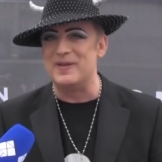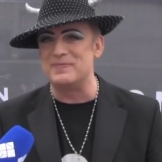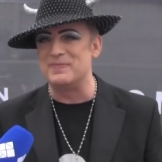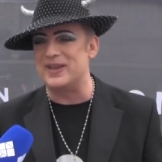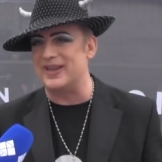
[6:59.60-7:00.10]

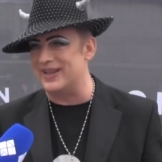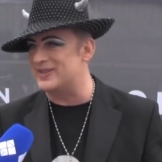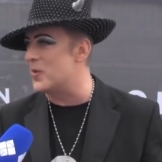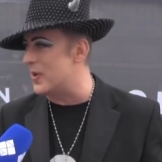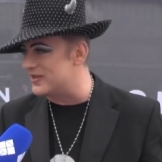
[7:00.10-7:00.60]
um, it,
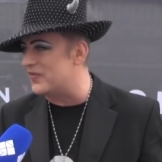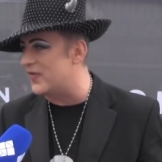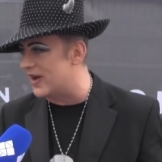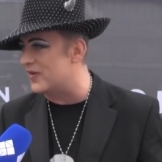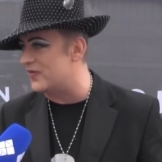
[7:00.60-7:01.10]
it's always a
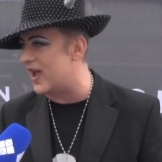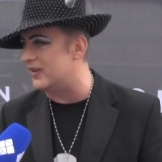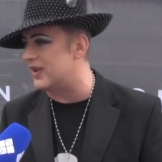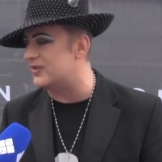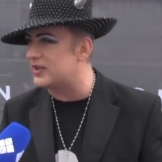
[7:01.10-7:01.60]
fun
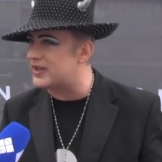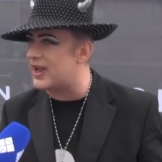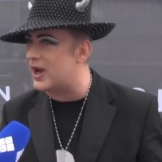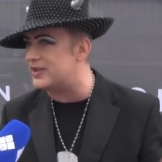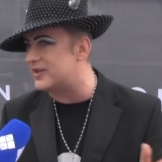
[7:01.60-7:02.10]
event, and
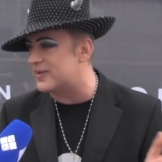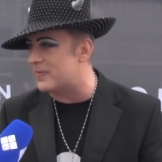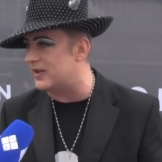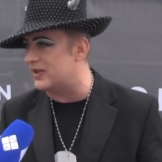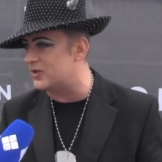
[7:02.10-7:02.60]
today I did something